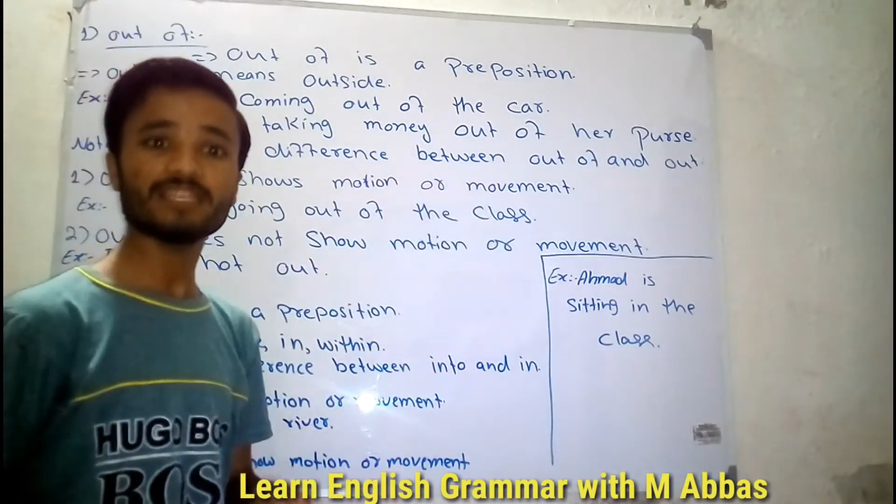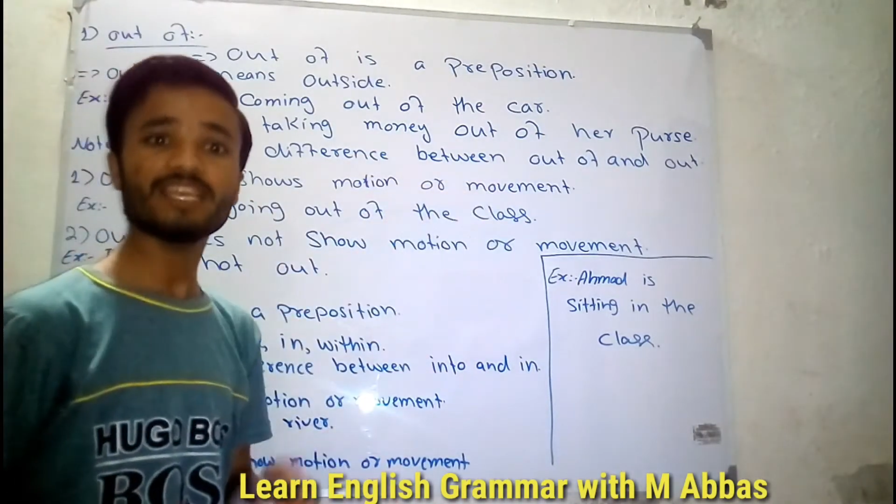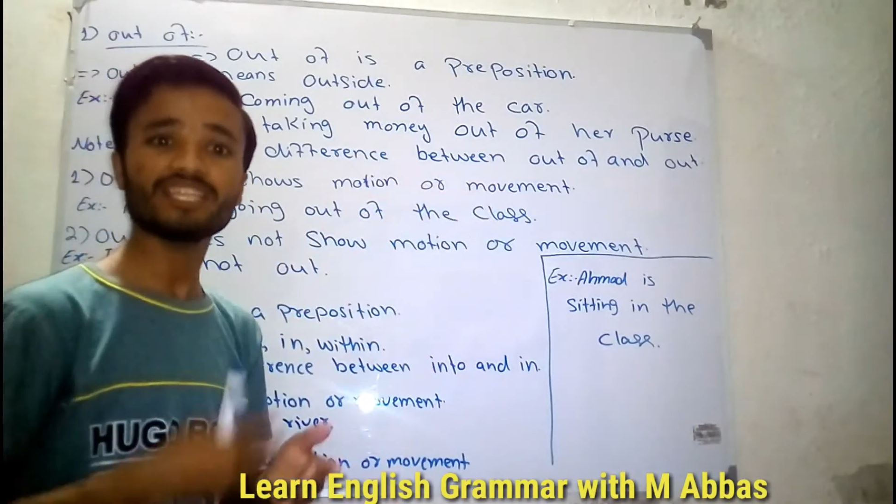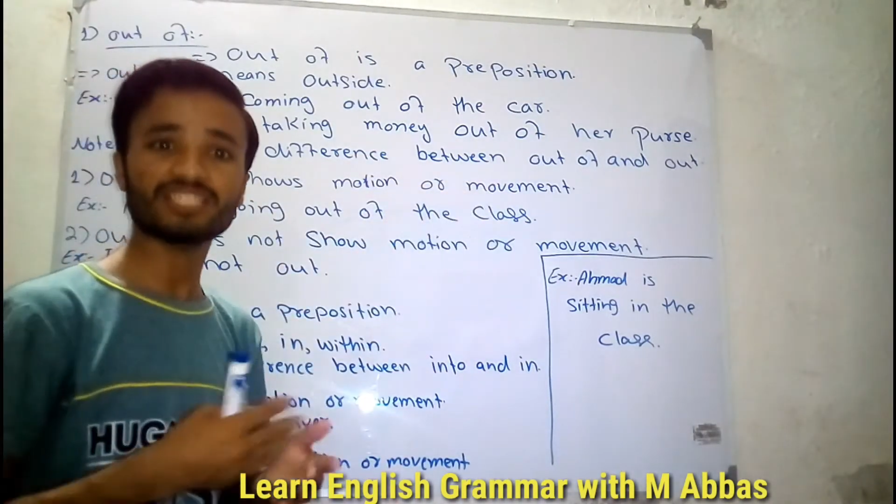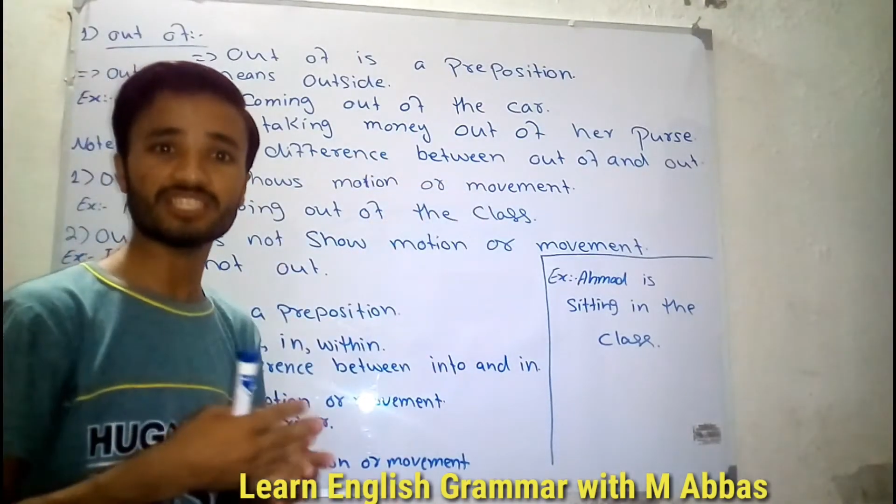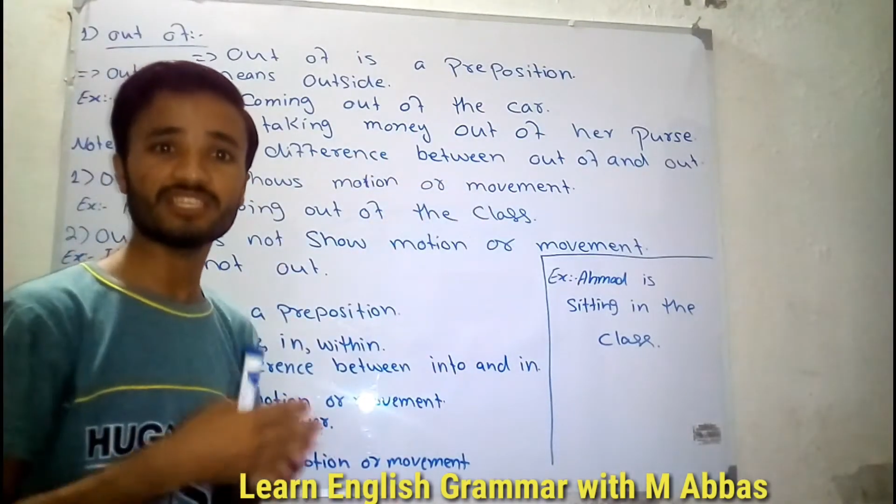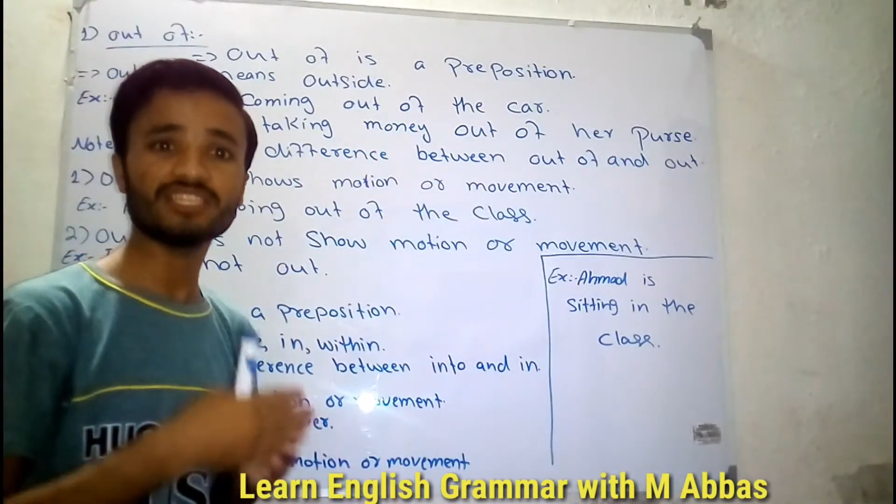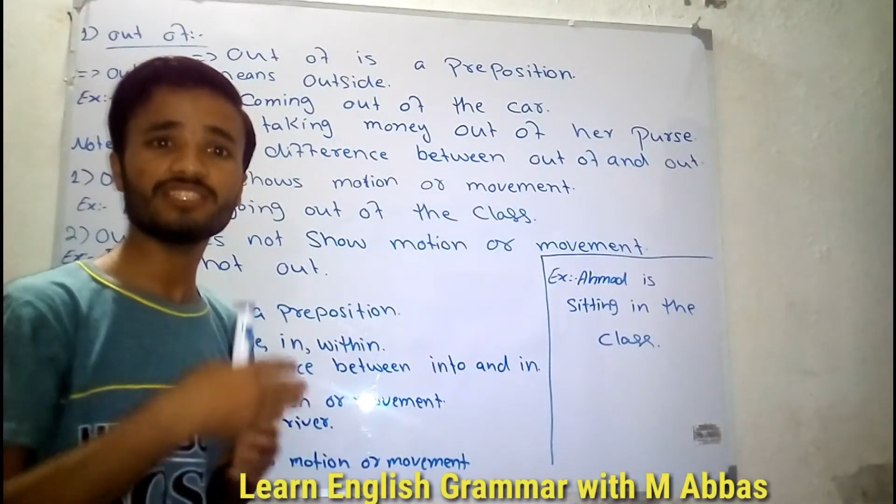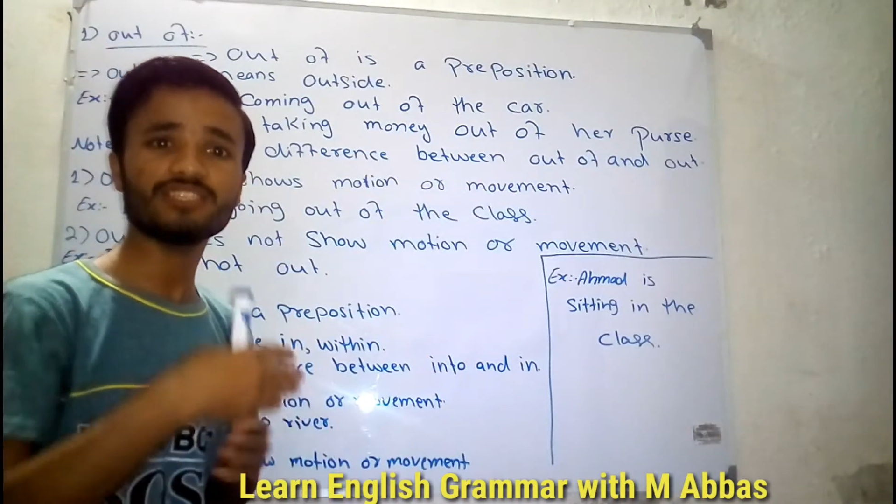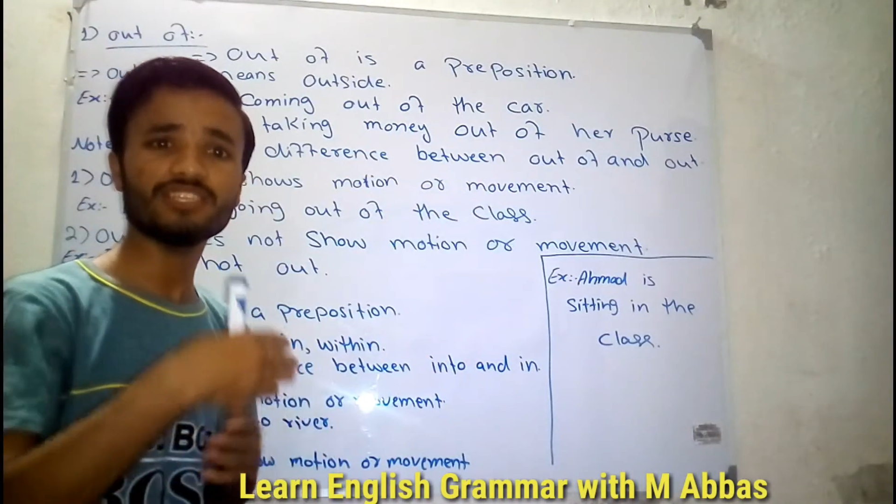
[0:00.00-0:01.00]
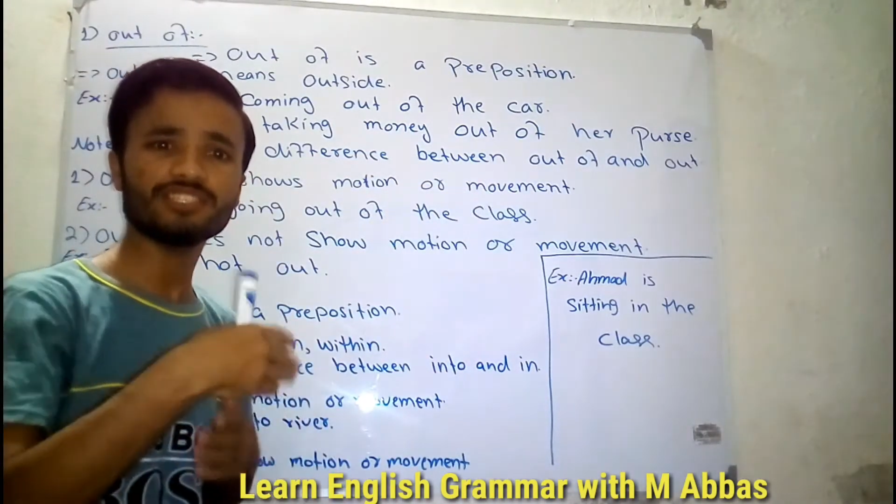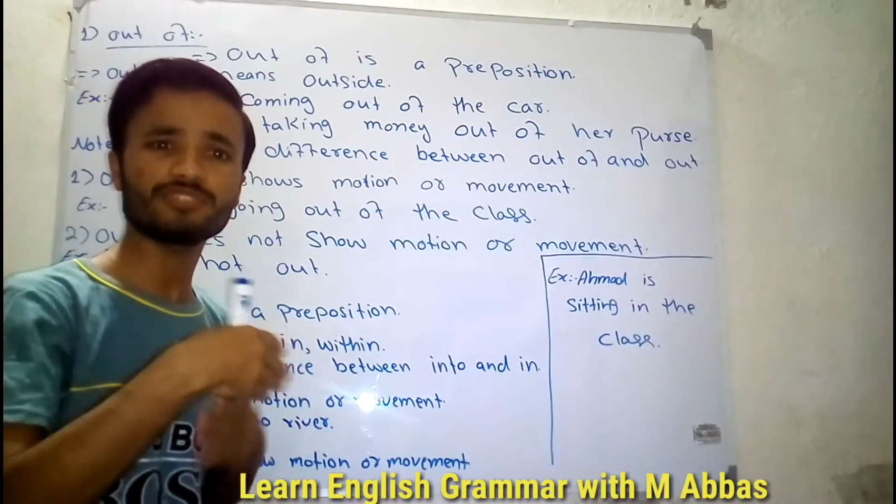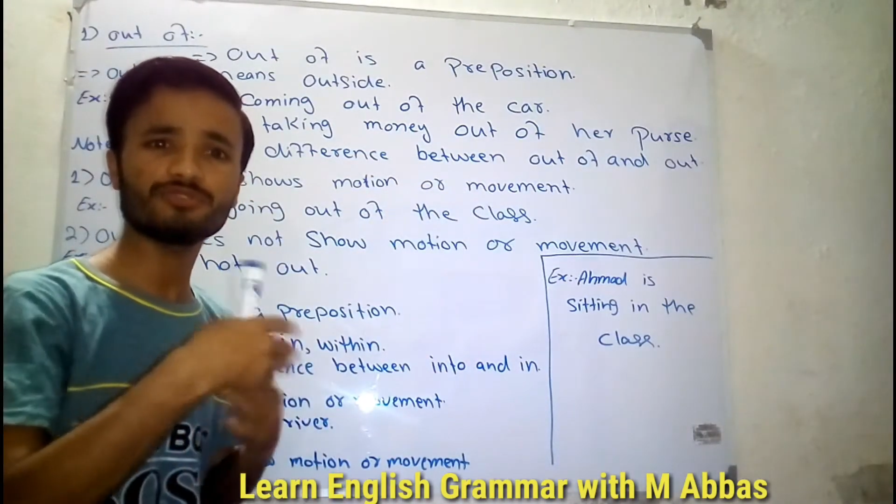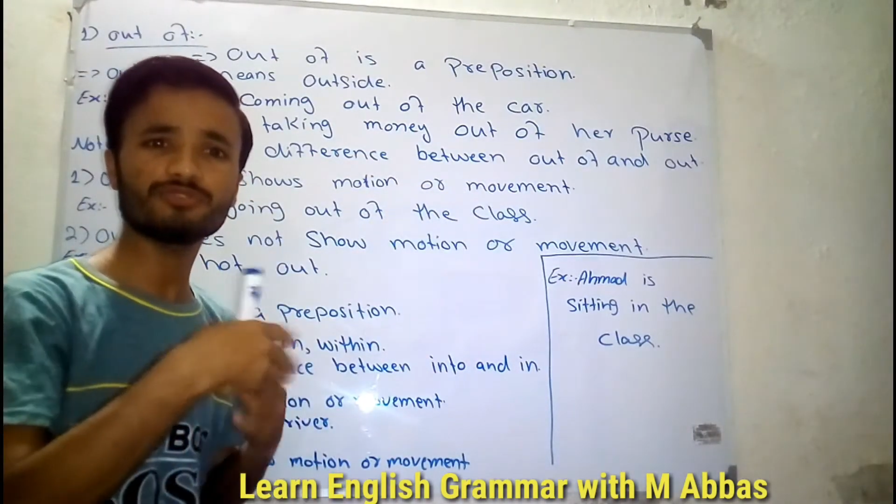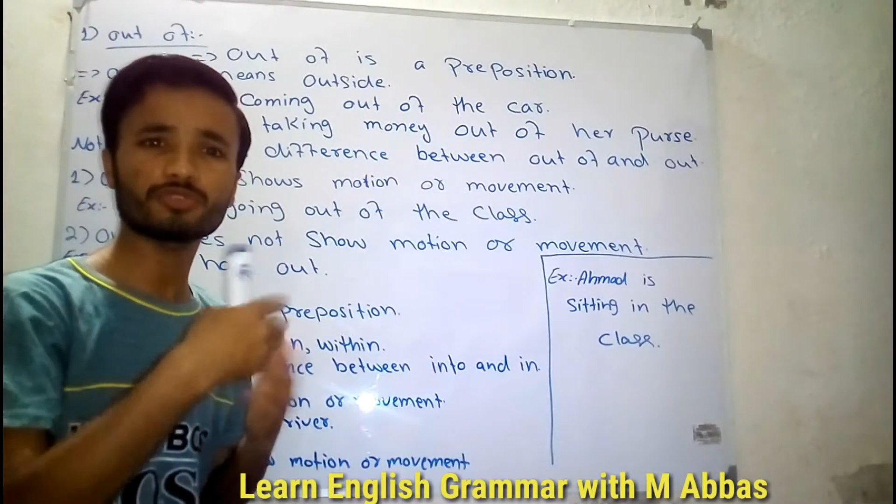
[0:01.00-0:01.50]
Action. It
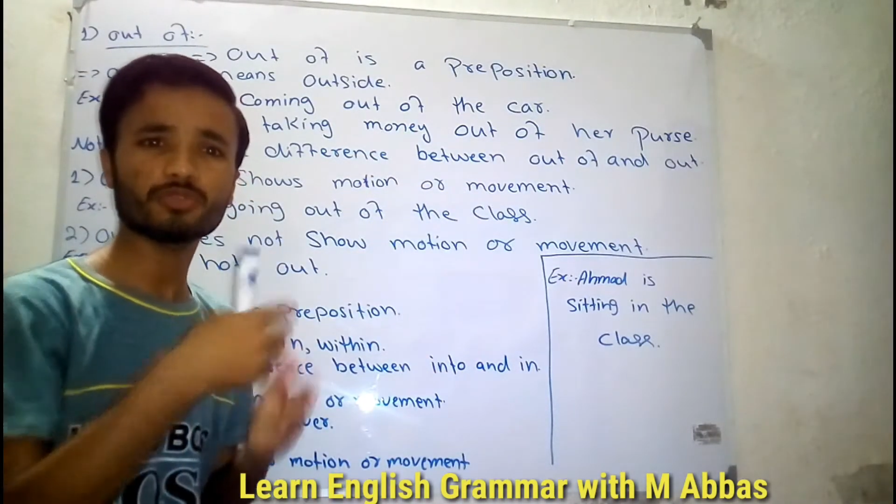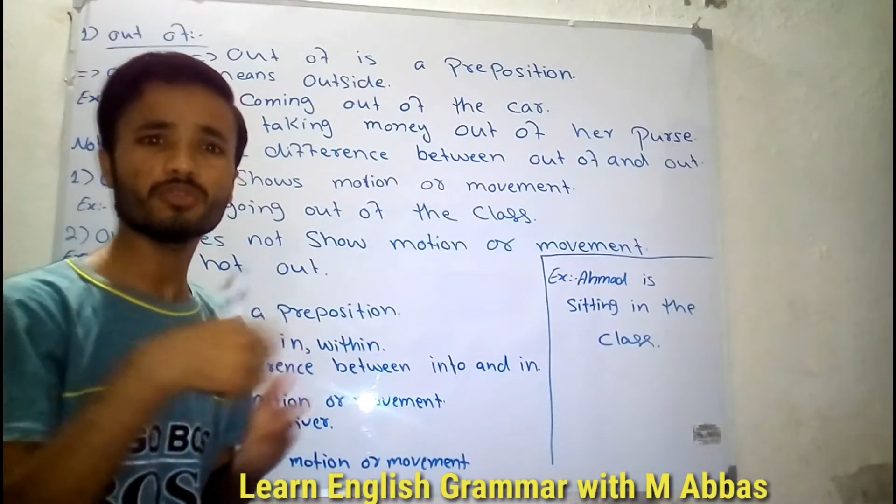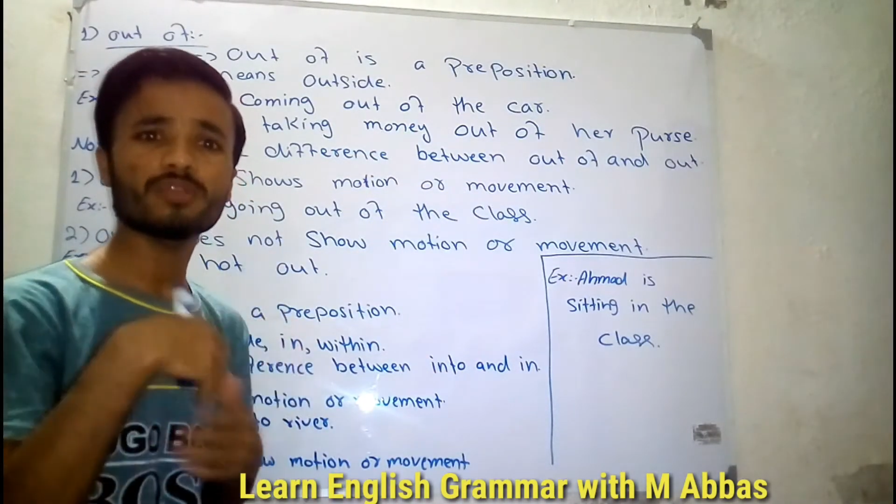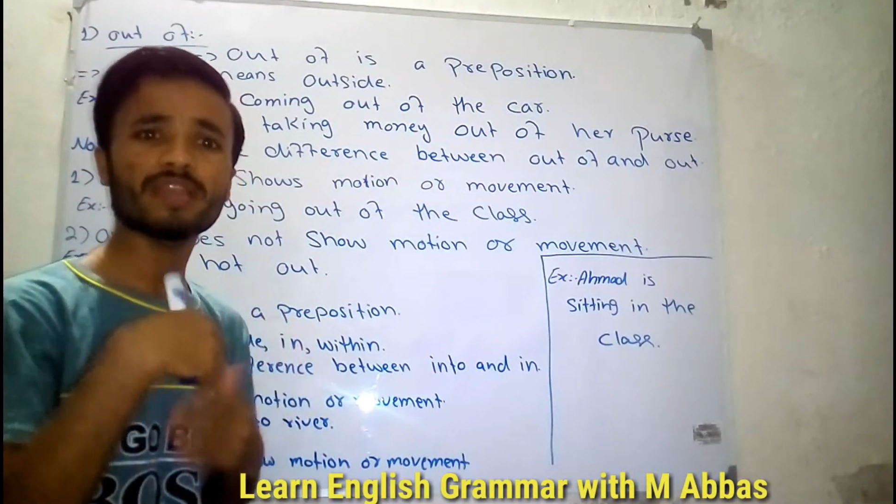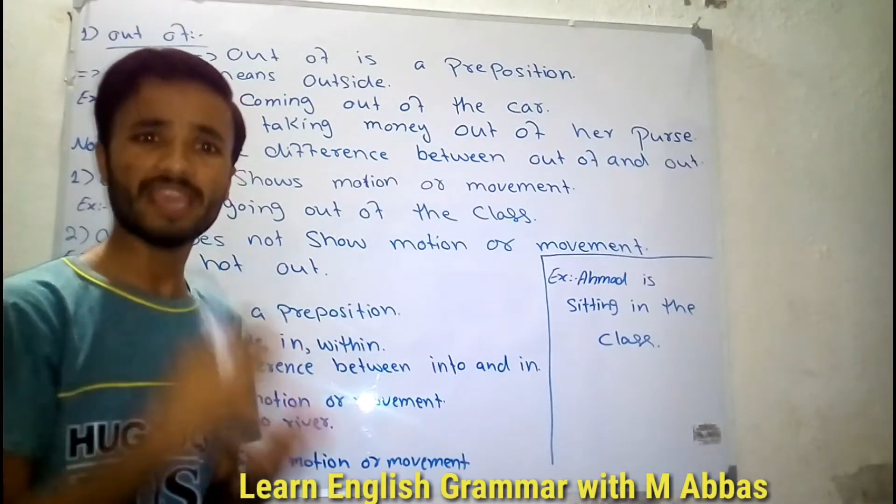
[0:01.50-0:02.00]
is used to show